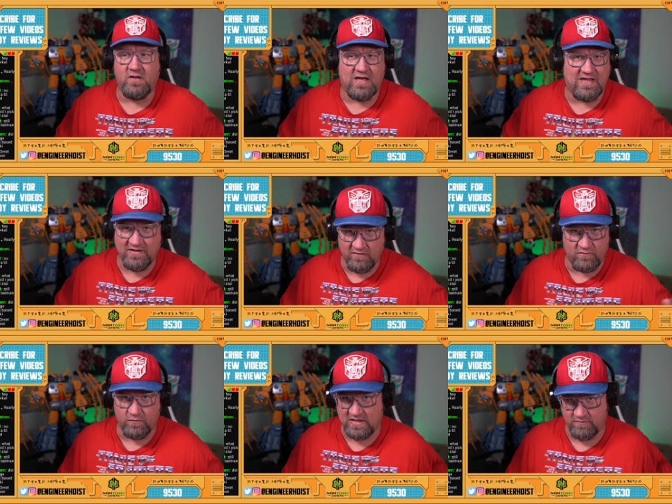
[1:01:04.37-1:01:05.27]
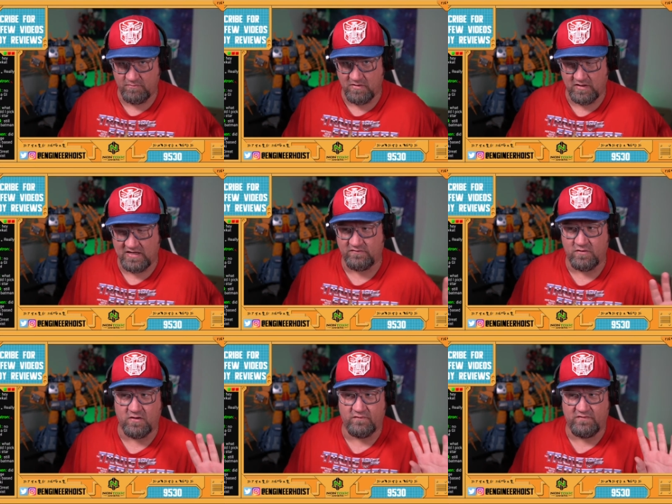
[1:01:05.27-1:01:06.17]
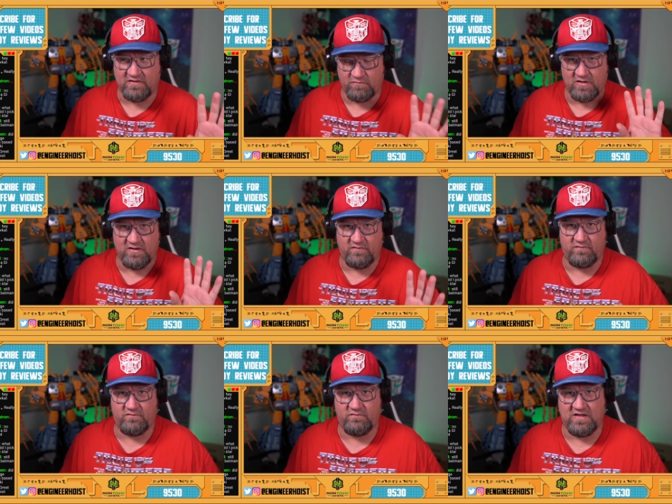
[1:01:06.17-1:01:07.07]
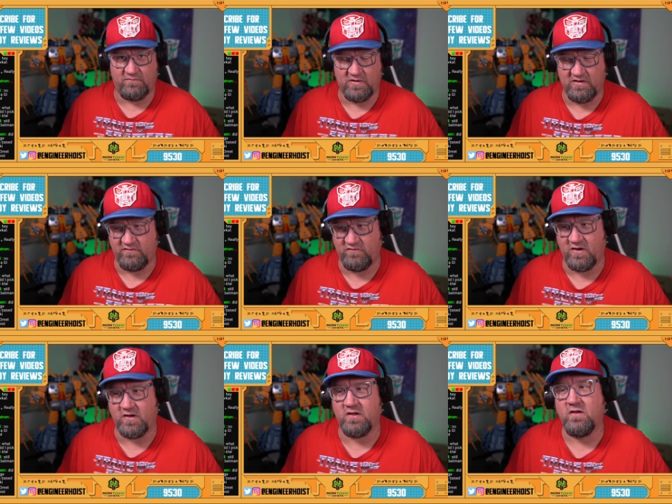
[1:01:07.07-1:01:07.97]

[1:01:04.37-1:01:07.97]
I didn't do that with my last car. That's why it's junk.